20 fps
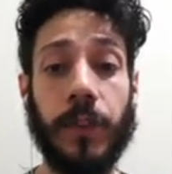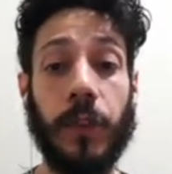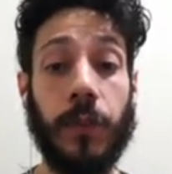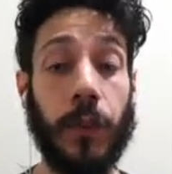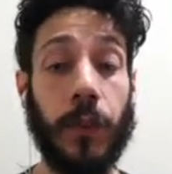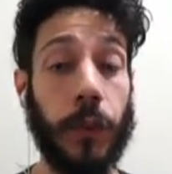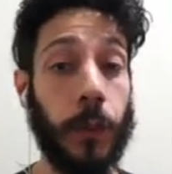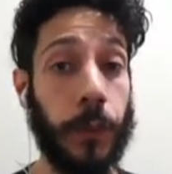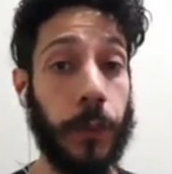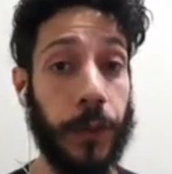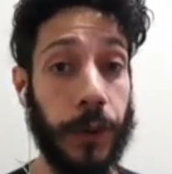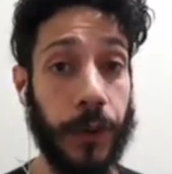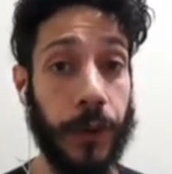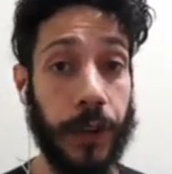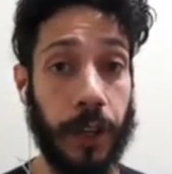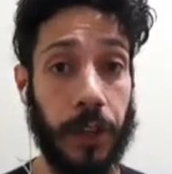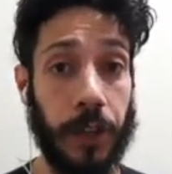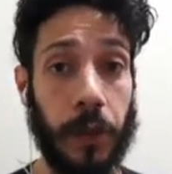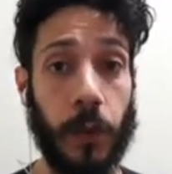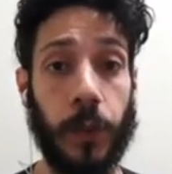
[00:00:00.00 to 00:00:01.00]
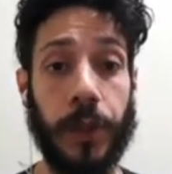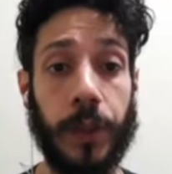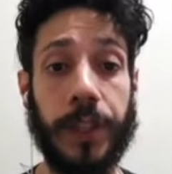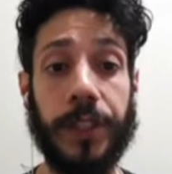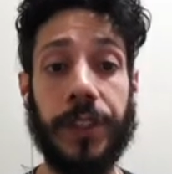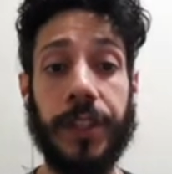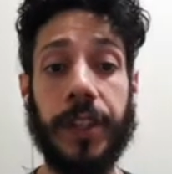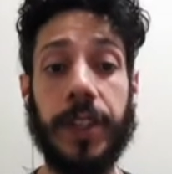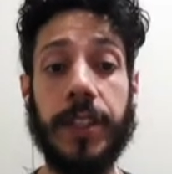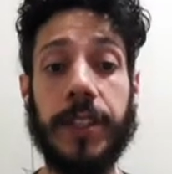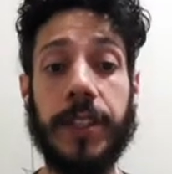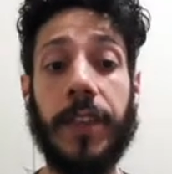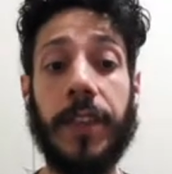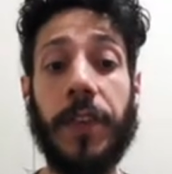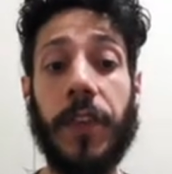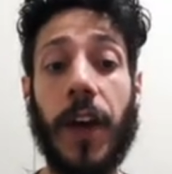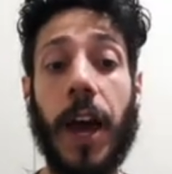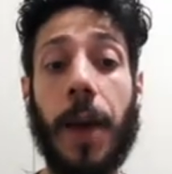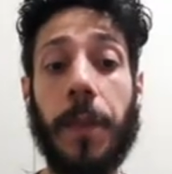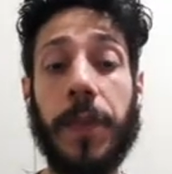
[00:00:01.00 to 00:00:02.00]
photoperiod, which is the
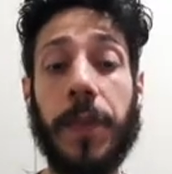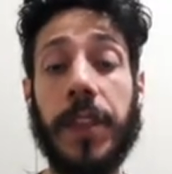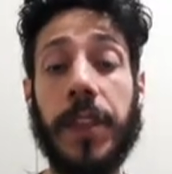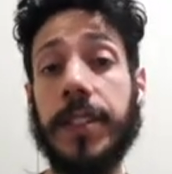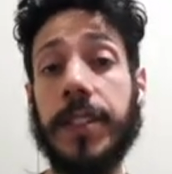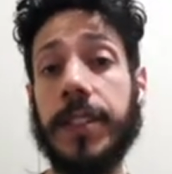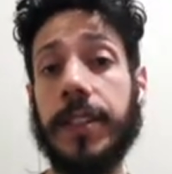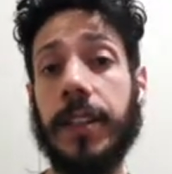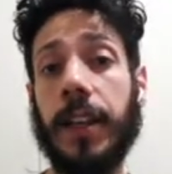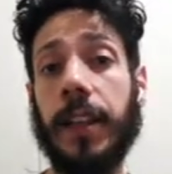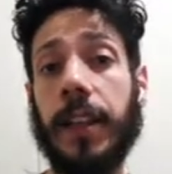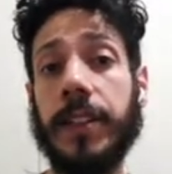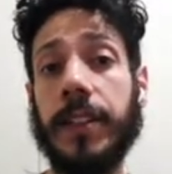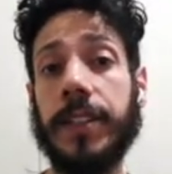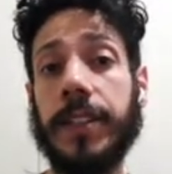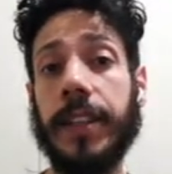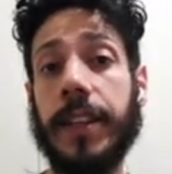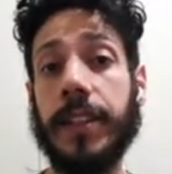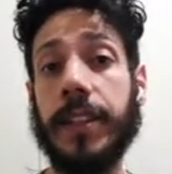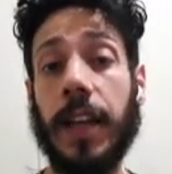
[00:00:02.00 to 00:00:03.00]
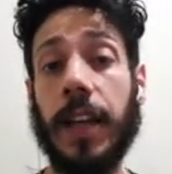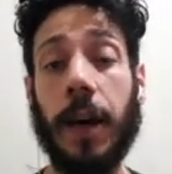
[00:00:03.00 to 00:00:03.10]
time the sun stays